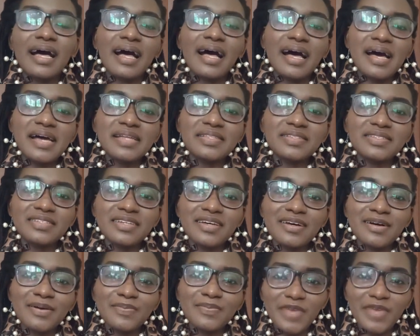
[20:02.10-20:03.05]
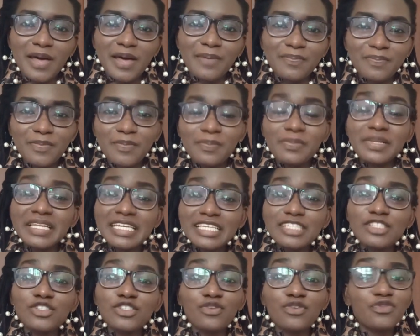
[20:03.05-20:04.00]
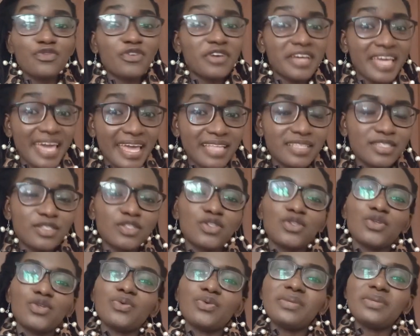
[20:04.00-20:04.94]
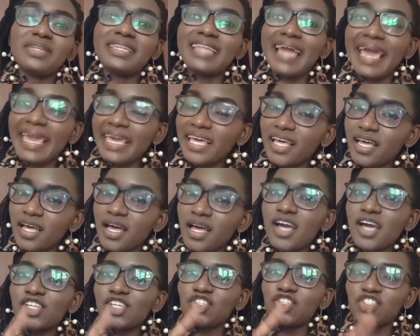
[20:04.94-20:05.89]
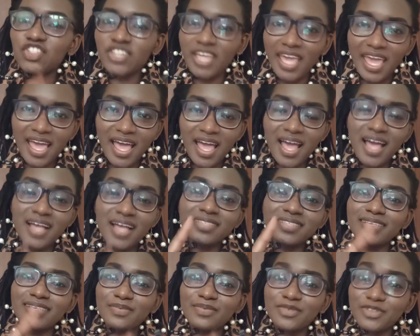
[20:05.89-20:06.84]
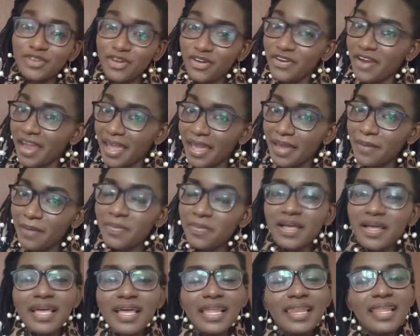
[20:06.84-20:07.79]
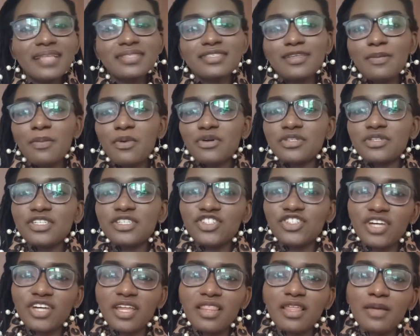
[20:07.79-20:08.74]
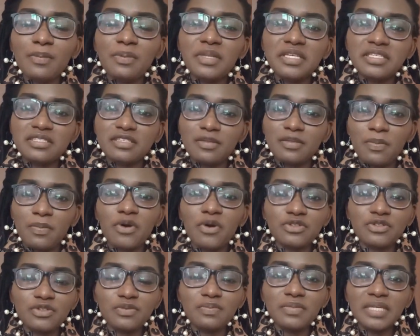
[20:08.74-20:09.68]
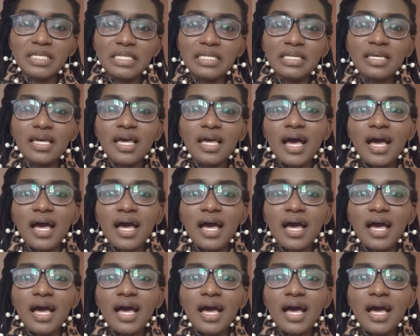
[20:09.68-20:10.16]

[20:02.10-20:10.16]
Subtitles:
And yeah, please don't forget to like, share, subscribe. Let's support each other. Please support me.